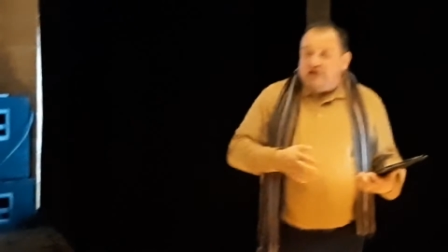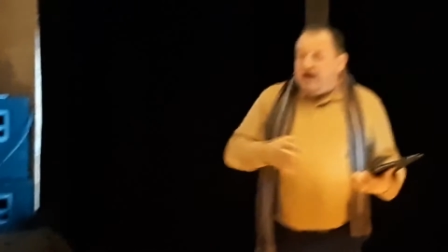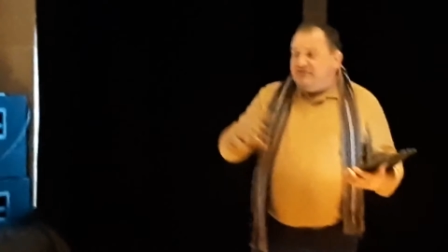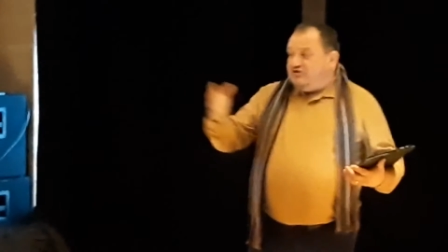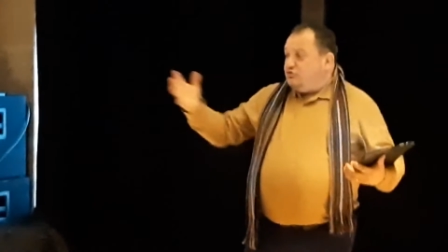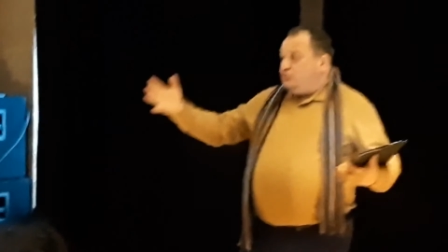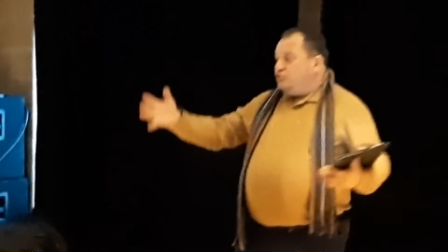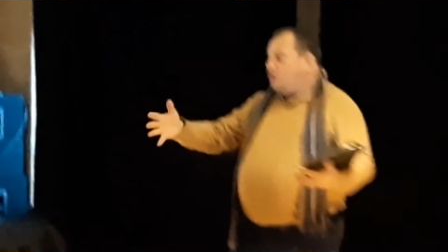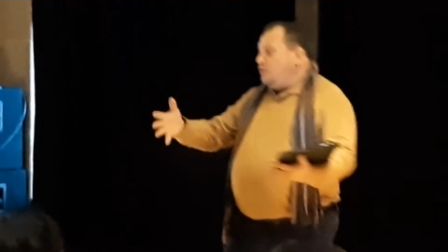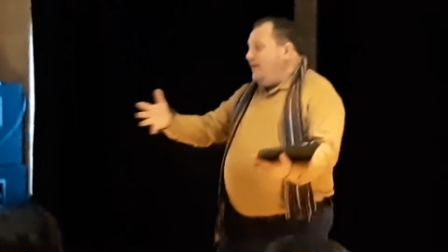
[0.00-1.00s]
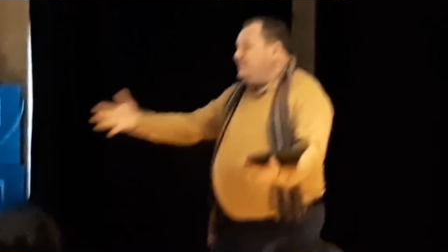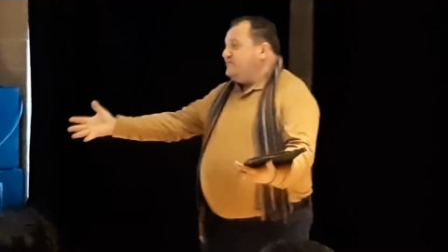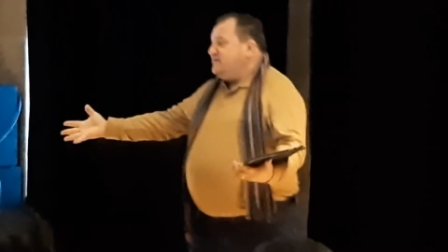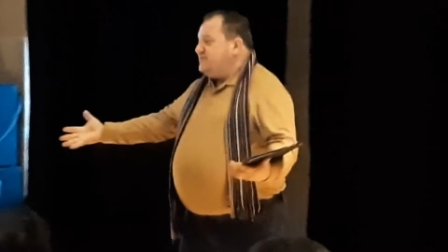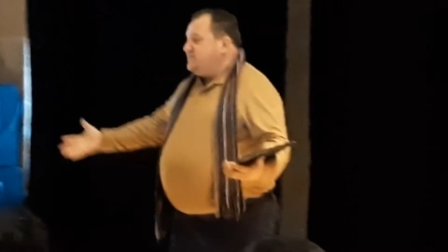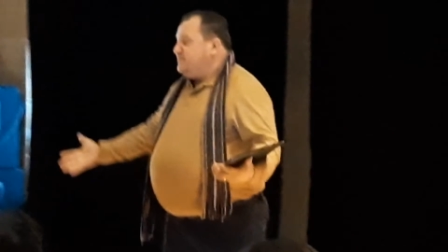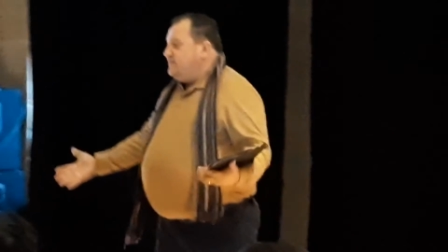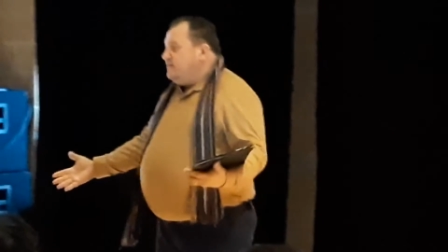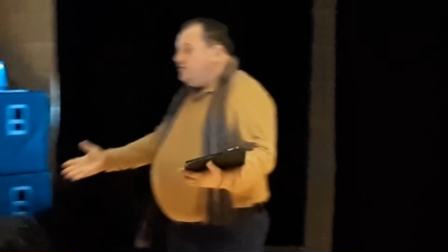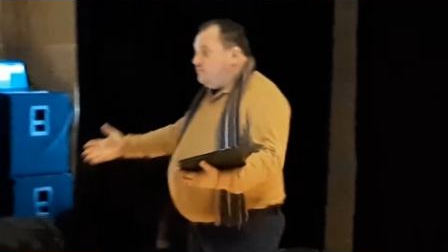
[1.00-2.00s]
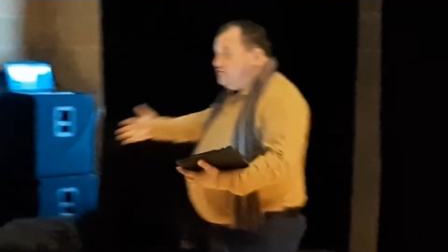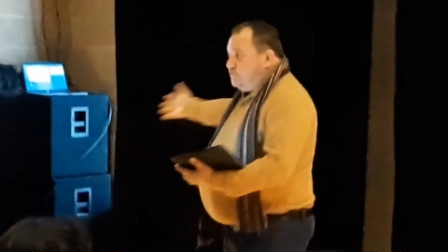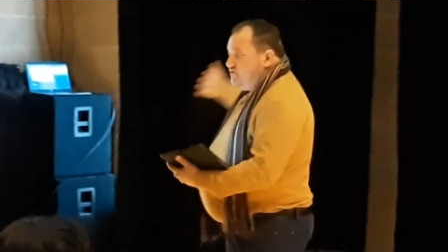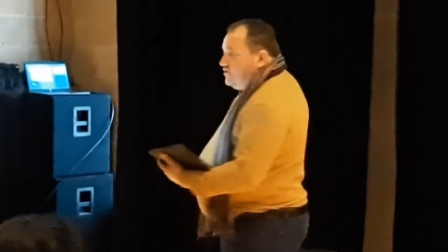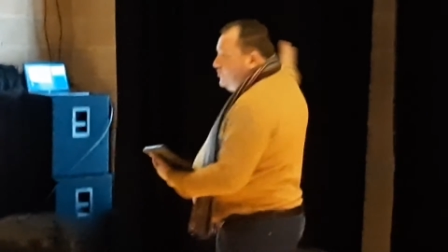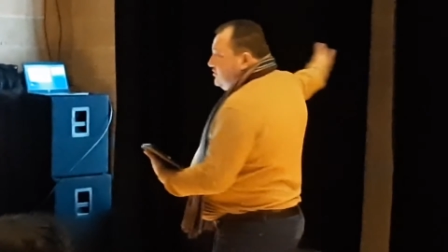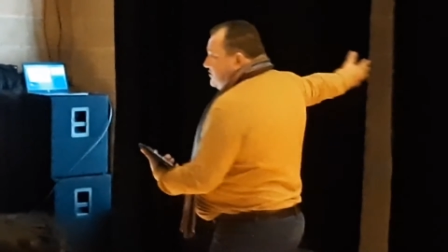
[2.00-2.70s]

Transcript: either to documentaries, which we saw,